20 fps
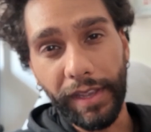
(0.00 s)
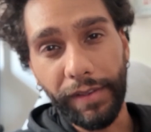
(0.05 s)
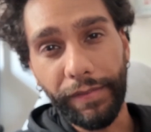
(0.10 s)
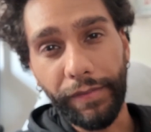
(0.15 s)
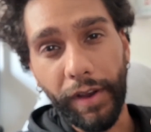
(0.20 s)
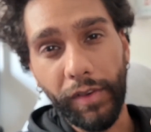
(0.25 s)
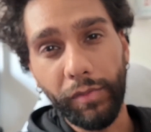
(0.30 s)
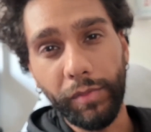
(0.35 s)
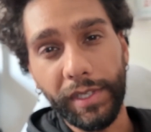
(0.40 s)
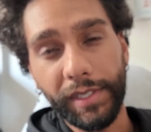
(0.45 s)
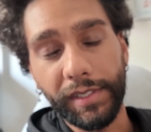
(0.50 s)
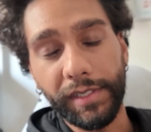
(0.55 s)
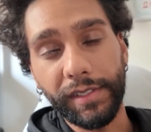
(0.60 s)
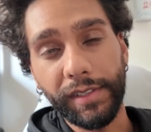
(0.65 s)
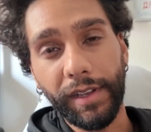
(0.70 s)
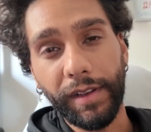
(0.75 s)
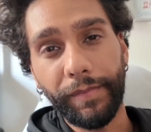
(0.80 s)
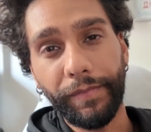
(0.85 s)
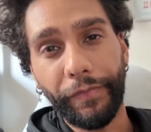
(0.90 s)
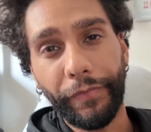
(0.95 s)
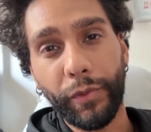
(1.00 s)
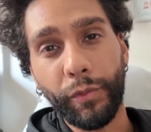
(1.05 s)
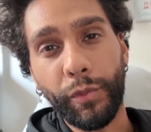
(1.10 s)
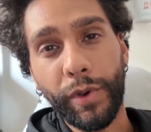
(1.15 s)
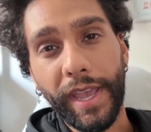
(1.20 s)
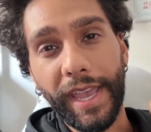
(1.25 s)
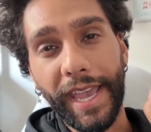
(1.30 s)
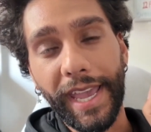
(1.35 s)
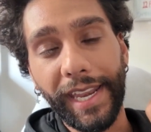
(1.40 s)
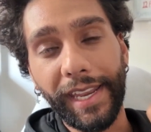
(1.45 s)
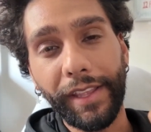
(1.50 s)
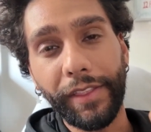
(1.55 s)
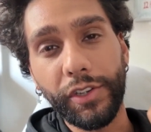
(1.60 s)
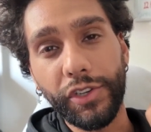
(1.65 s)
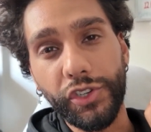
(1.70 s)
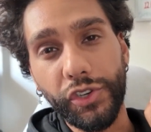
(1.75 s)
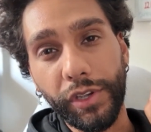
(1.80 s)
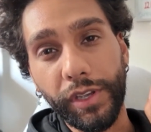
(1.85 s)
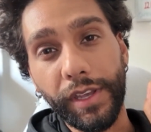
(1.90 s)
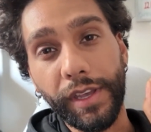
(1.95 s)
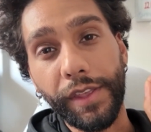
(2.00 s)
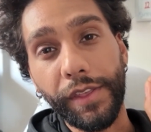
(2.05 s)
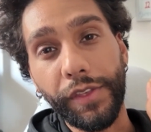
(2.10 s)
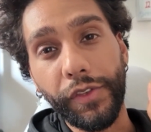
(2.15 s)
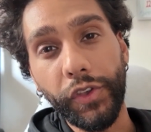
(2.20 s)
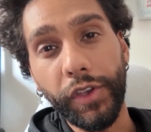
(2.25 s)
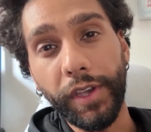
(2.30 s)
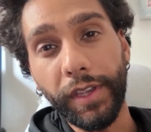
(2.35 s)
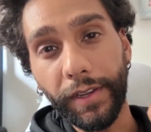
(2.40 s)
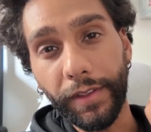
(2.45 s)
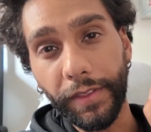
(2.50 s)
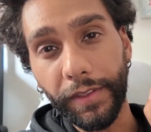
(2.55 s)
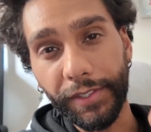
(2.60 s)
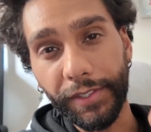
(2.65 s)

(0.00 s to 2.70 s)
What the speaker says: that 5 minutes is up, we're adding the sugar a third at